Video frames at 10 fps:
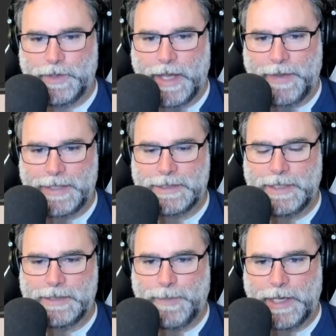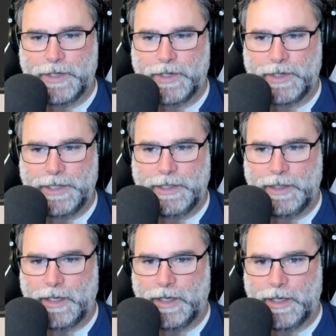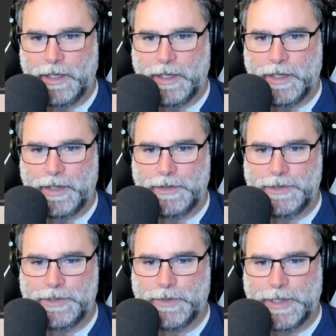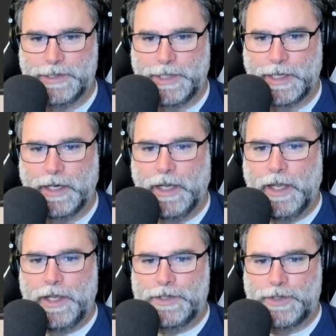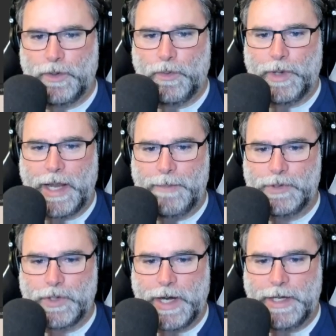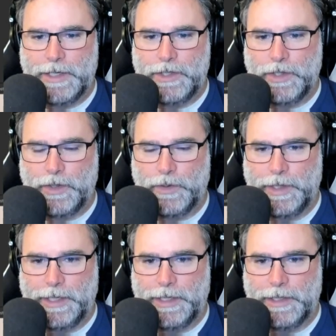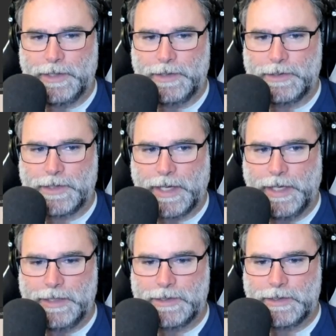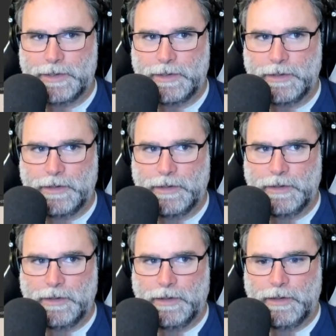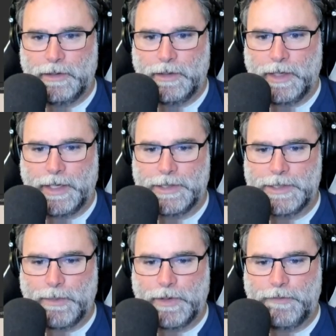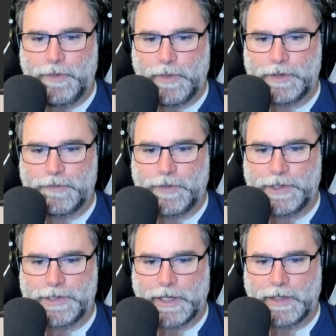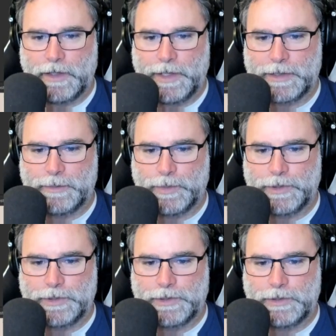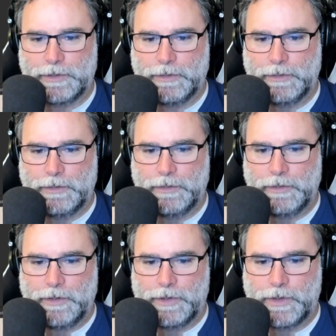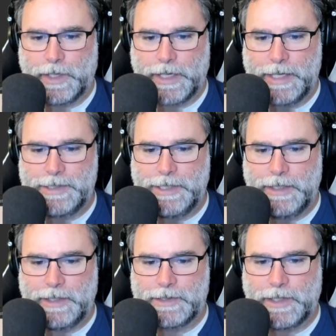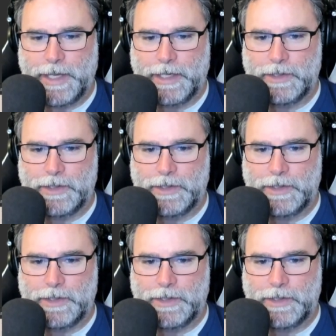that's my current situation here. So what I'm trying to do is, I guess I want to focus first on collectibles. So like I see this like